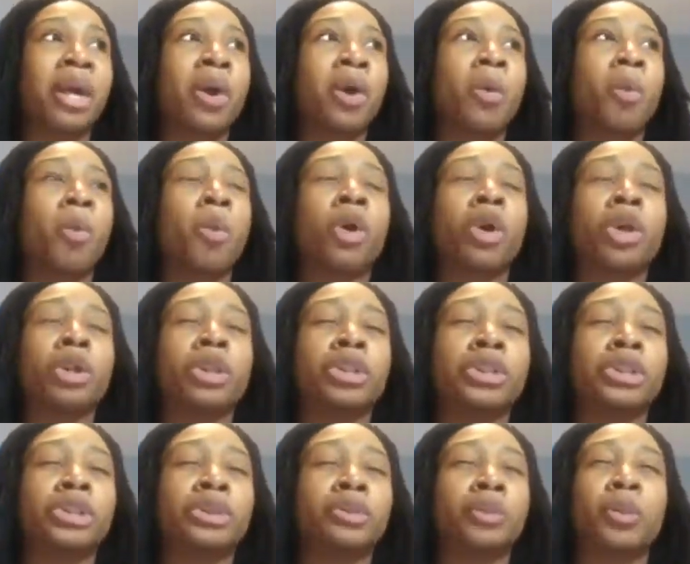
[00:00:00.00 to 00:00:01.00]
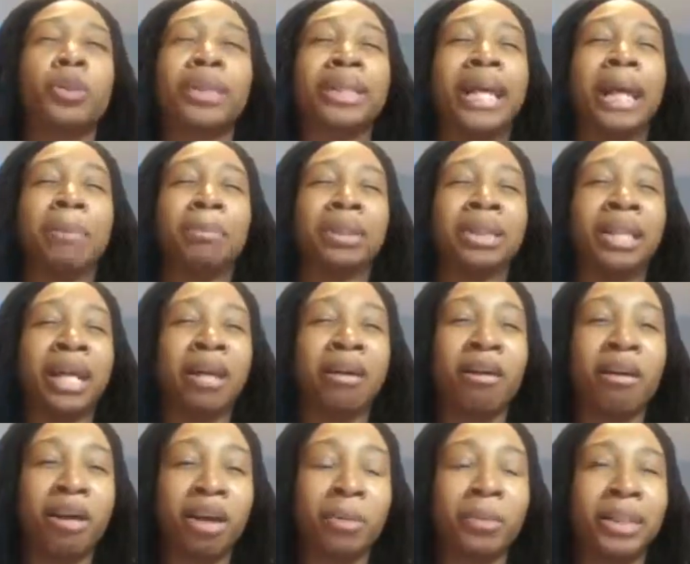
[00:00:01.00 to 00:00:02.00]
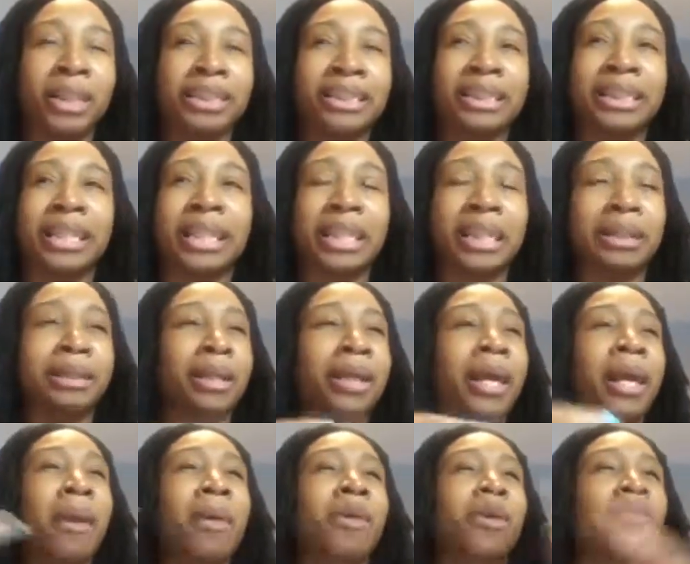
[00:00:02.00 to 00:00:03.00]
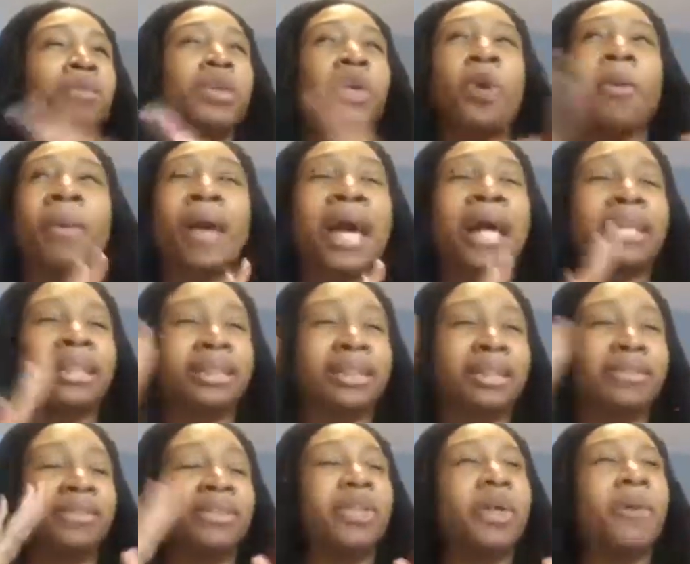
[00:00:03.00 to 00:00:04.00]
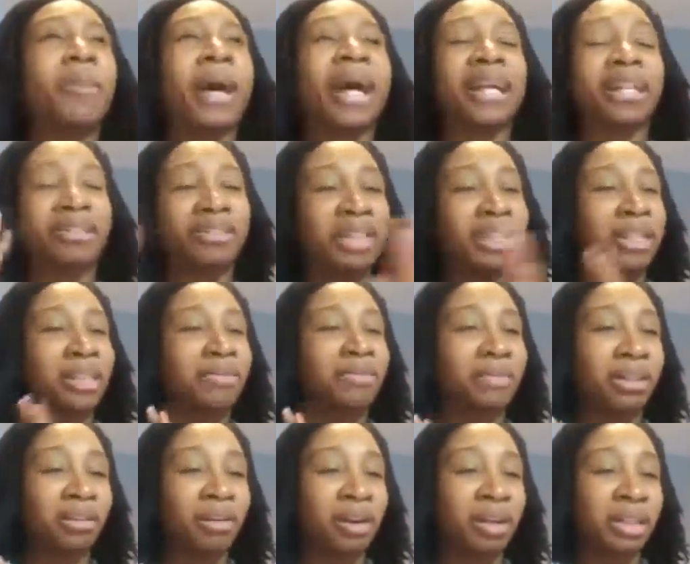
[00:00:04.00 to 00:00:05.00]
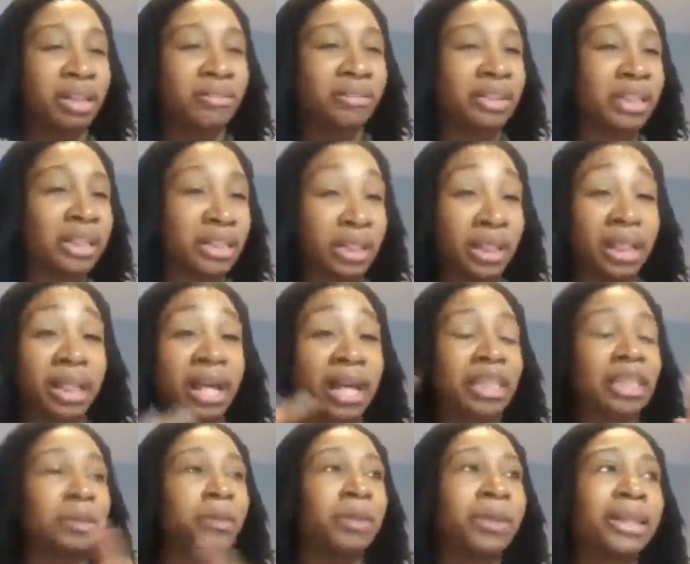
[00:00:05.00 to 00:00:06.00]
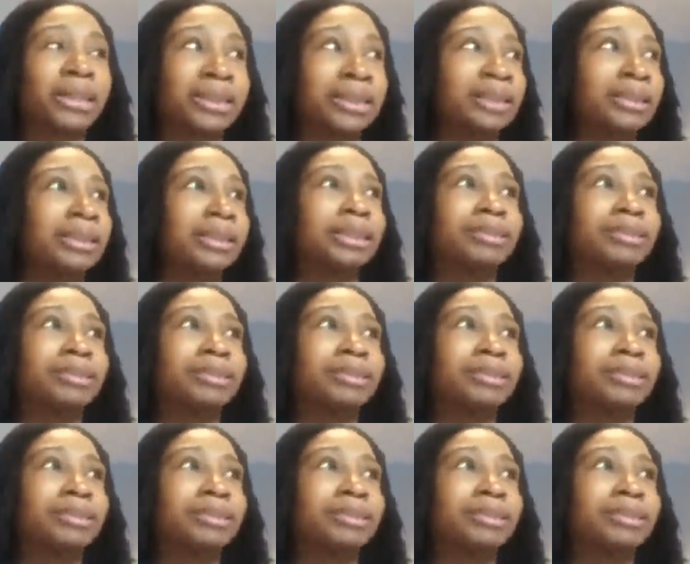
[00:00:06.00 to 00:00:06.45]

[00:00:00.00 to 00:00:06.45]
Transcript: work would not be that hard, because again, if you go back and think of the Garden of Eden in God's presence,